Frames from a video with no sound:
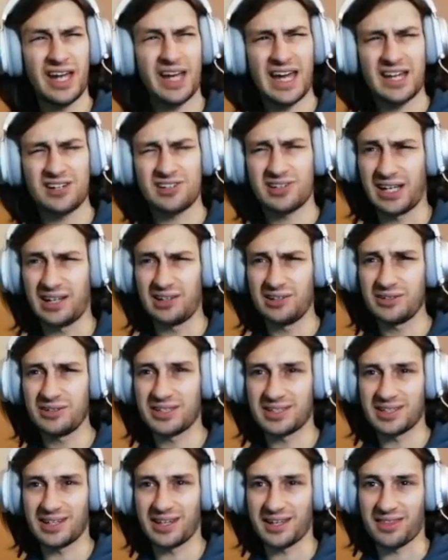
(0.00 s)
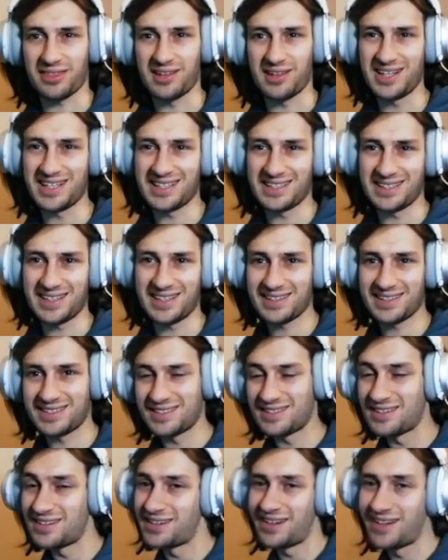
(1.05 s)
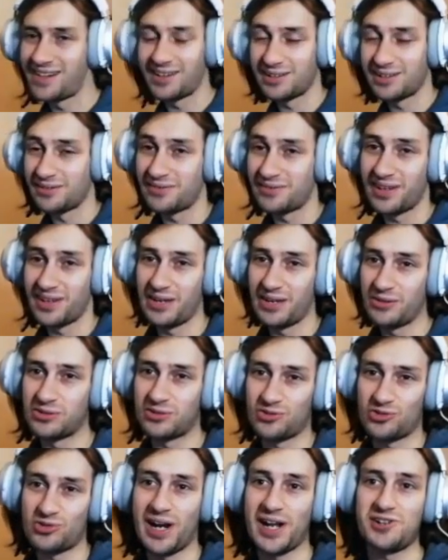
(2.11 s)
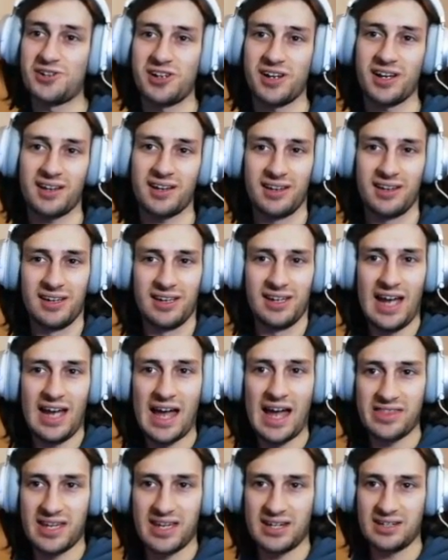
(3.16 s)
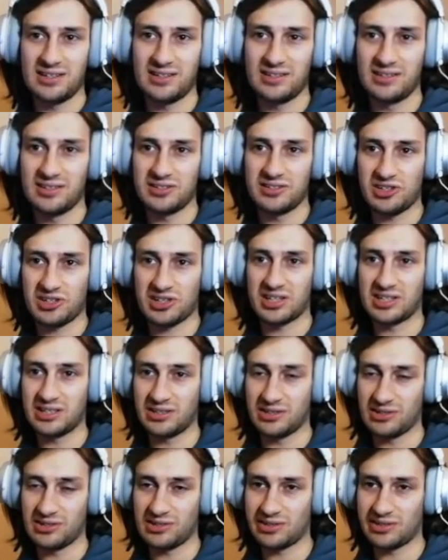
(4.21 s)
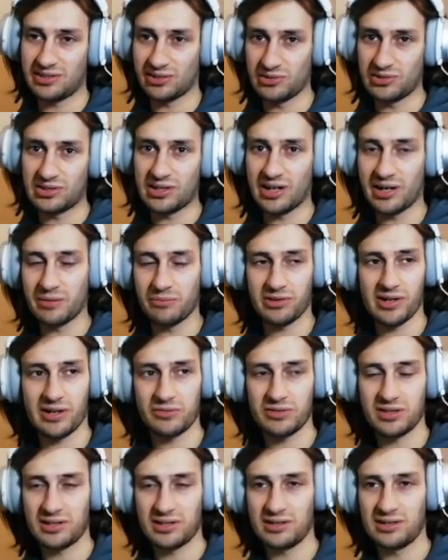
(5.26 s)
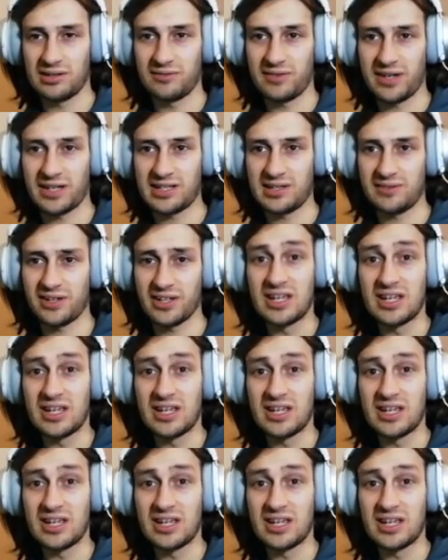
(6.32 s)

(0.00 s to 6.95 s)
Actually, it loses like 30 seconds in the Darknut fight. It was tragic, and then just continues to lose time throughout the Vatti fight.